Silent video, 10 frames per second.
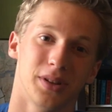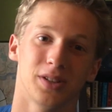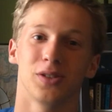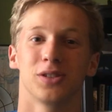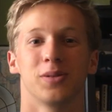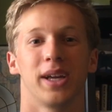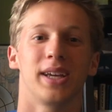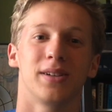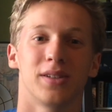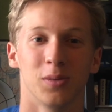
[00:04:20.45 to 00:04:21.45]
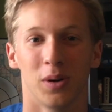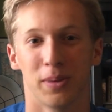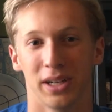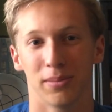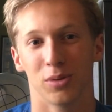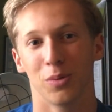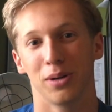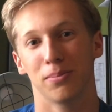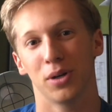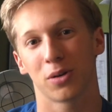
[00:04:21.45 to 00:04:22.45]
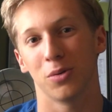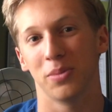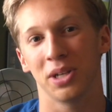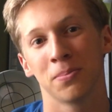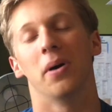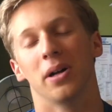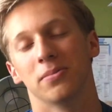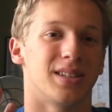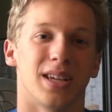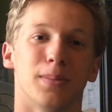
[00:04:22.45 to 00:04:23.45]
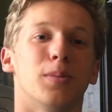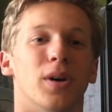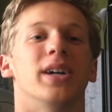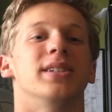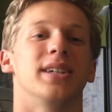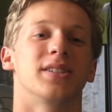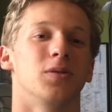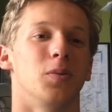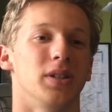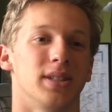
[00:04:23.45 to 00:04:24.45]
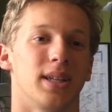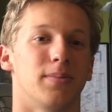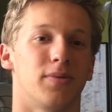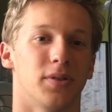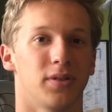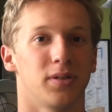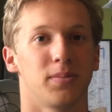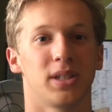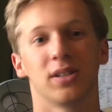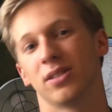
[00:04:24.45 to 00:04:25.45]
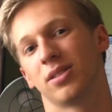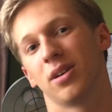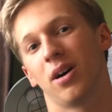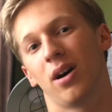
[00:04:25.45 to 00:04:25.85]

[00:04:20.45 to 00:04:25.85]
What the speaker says: That's also a hint to what my number 1 book will be, but Tim O'Brien takes it one step further, because